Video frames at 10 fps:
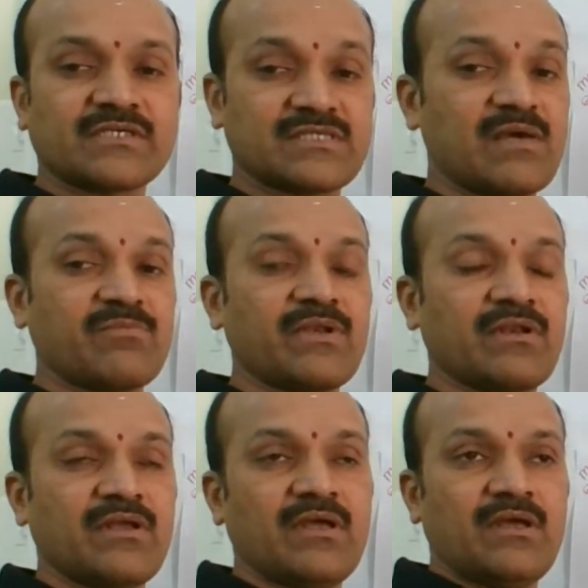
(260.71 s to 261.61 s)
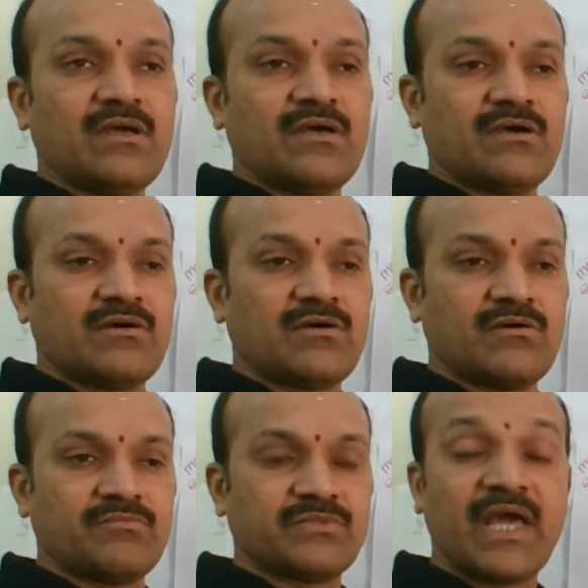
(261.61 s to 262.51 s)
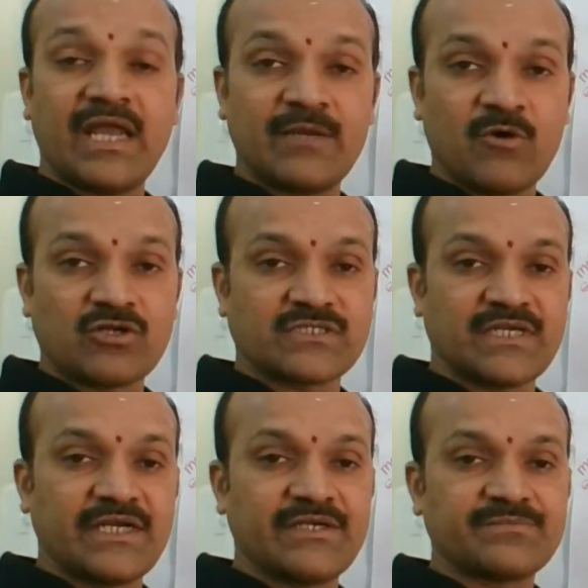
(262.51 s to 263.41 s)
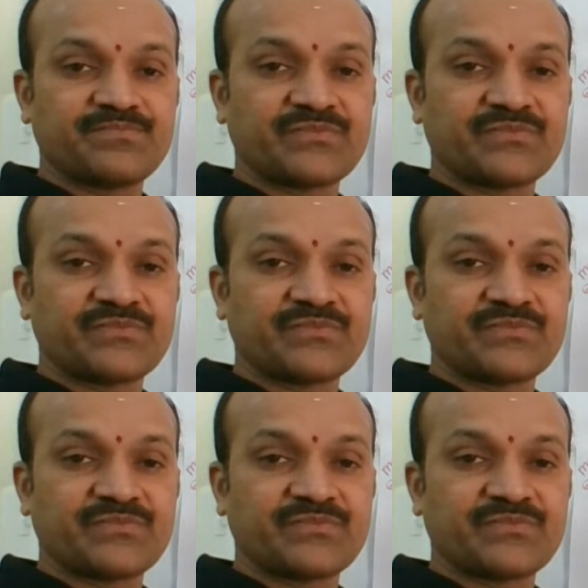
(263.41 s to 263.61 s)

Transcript: Example, gallium arsenide,